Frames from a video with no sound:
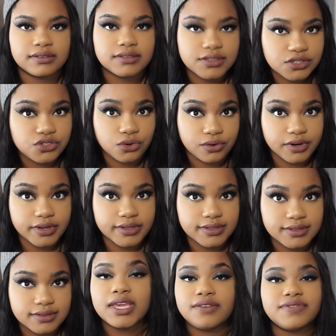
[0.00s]

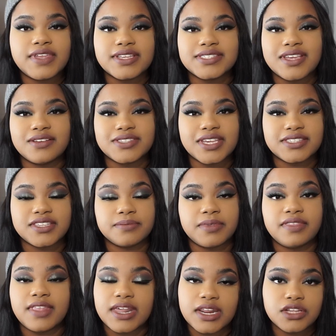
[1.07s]
stories. If that sounds like
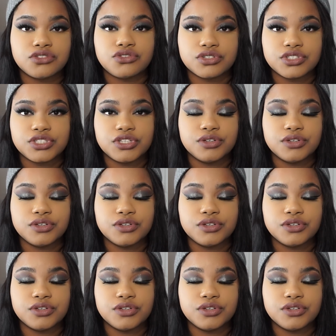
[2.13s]
something that interests